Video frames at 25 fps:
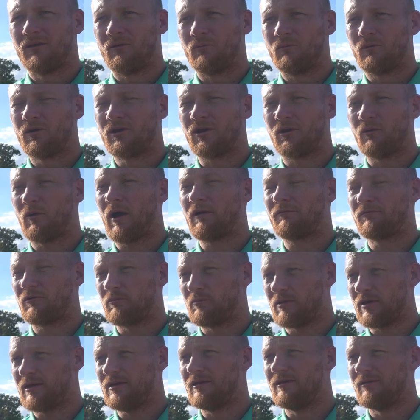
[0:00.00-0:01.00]
we're going to have
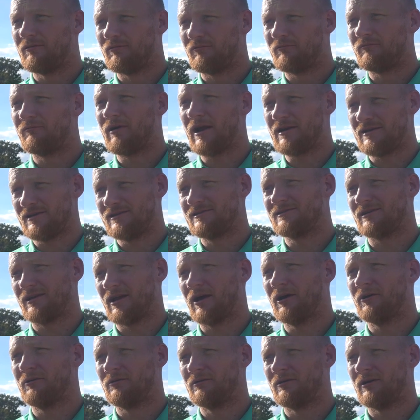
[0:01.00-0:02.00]
to be ready to
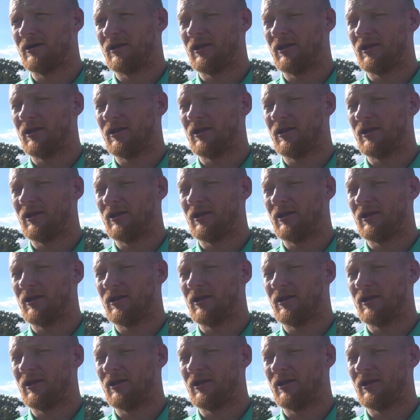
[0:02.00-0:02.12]
go.